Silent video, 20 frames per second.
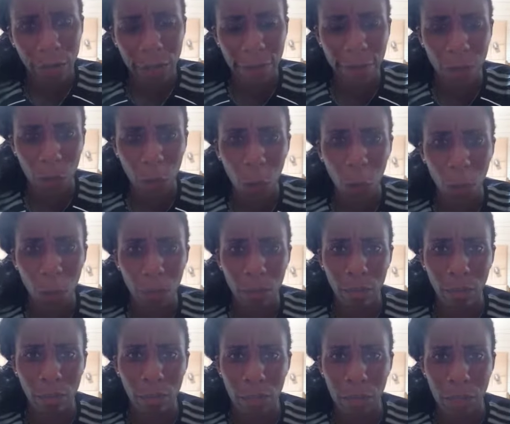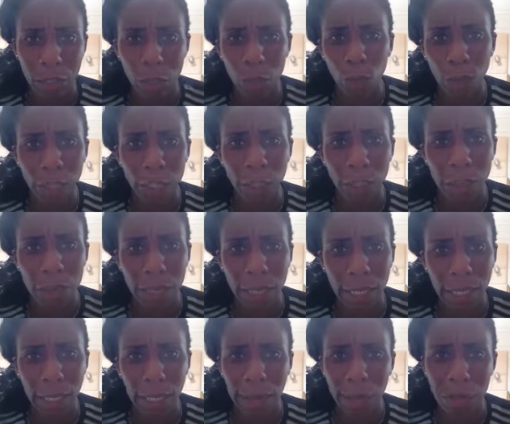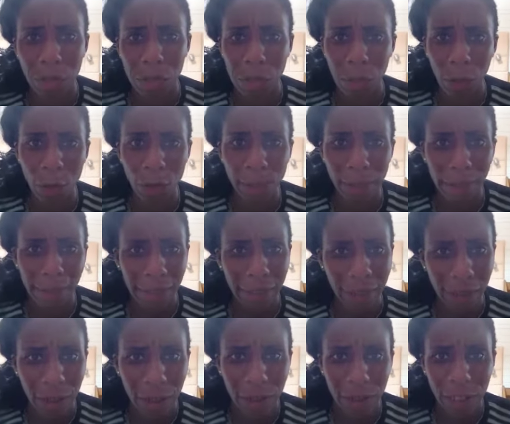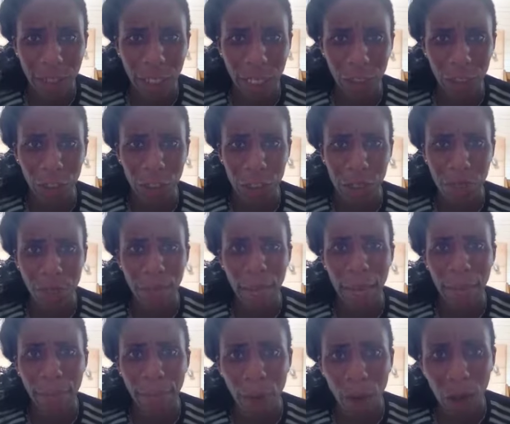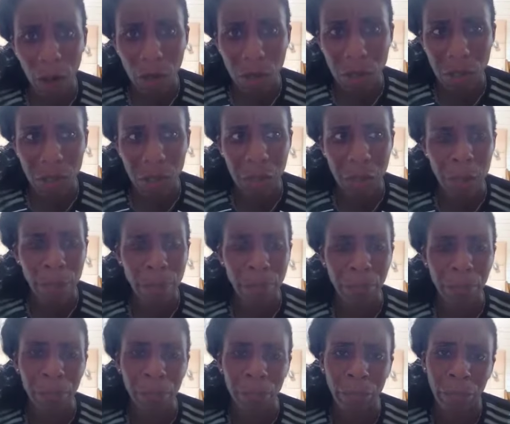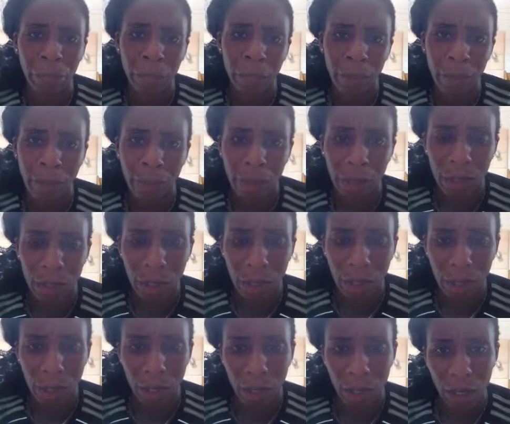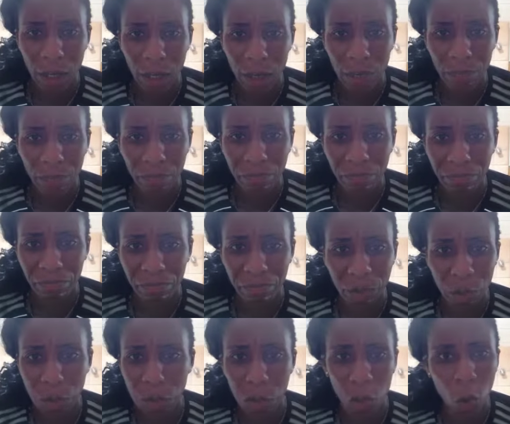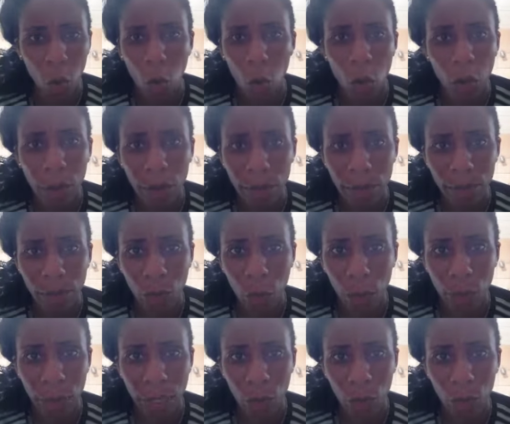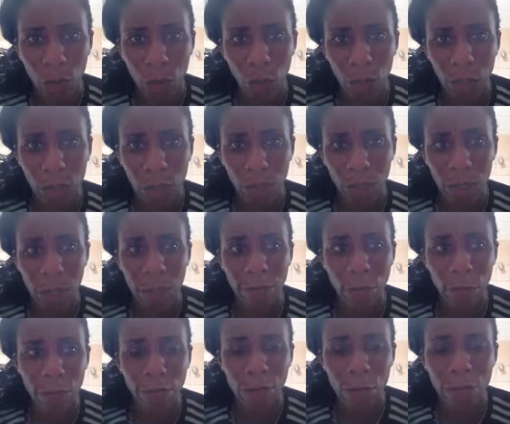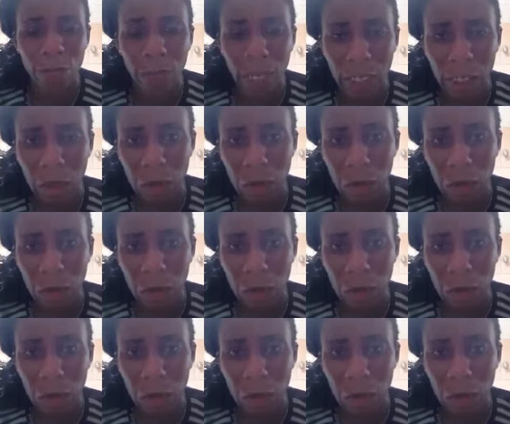difficult situations in games, so bad touches, bad passes, the score not being what you want it to be, if you think